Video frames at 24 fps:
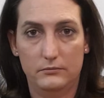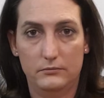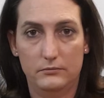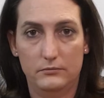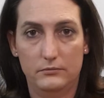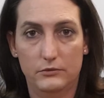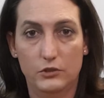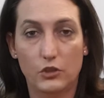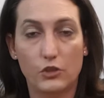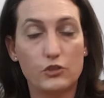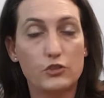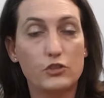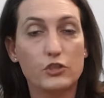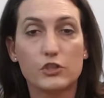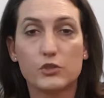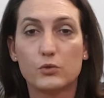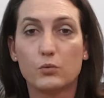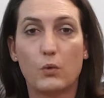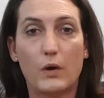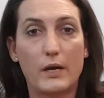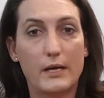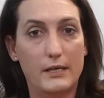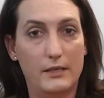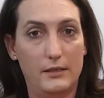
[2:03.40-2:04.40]
Not just
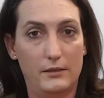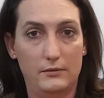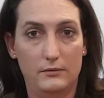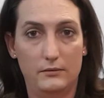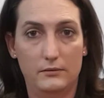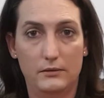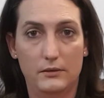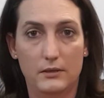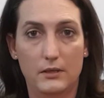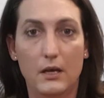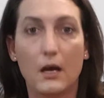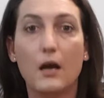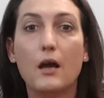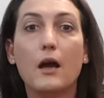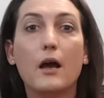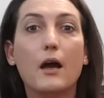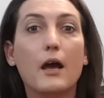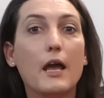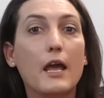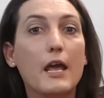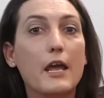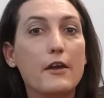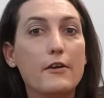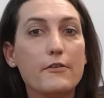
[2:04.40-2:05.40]
one.
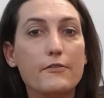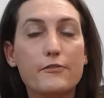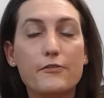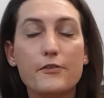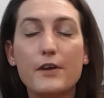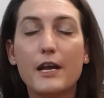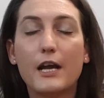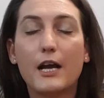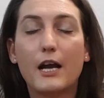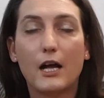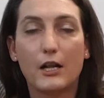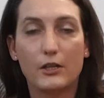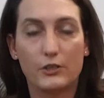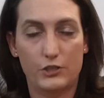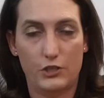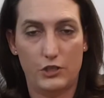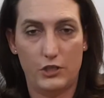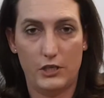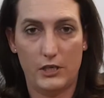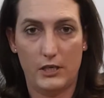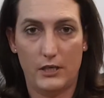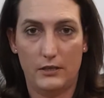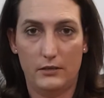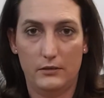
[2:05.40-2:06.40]
Every
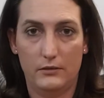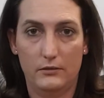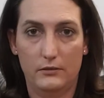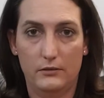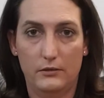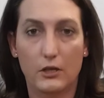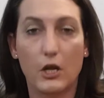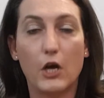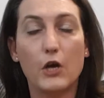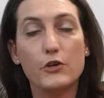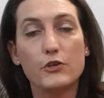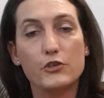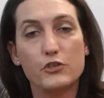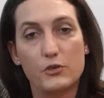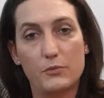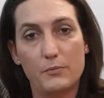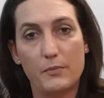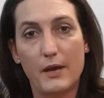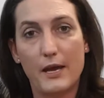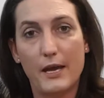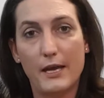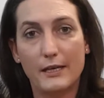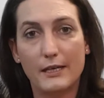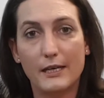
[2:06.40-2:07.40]
culture known to
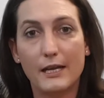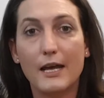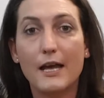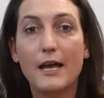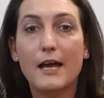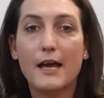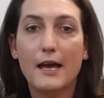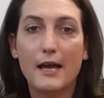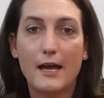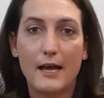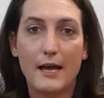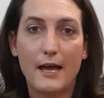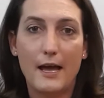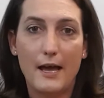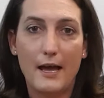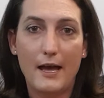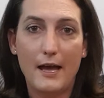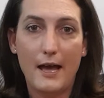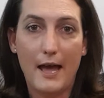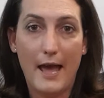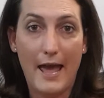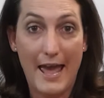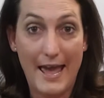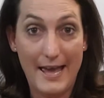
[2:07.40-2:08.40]
man
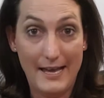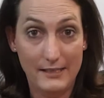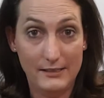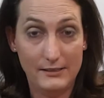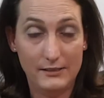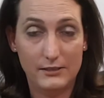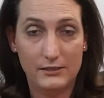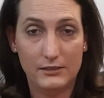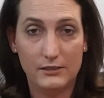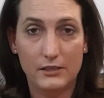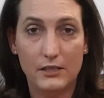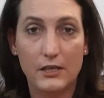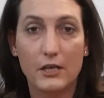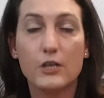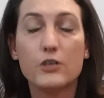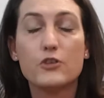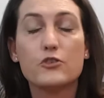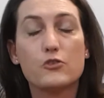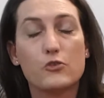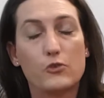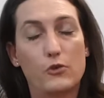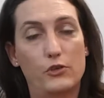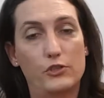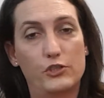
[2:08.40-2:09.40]
has
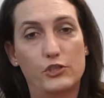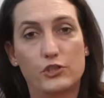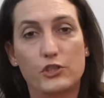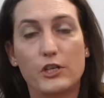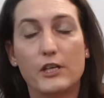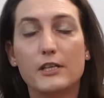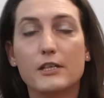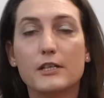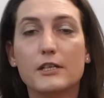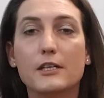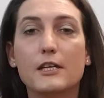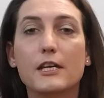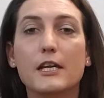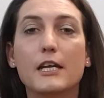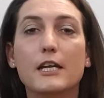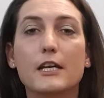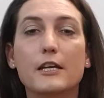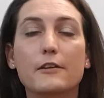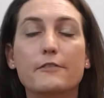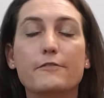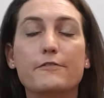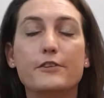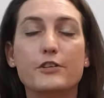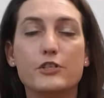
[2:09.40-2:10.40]
transgendered
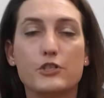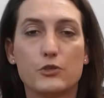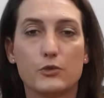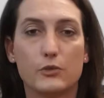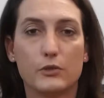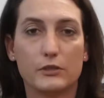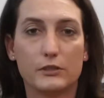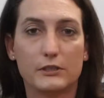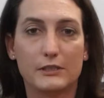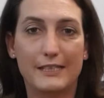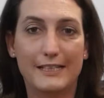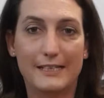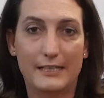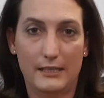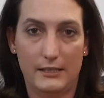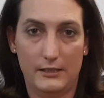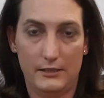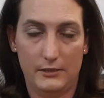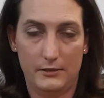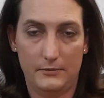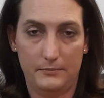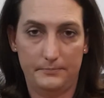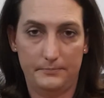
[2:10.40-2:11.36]
individuals in it.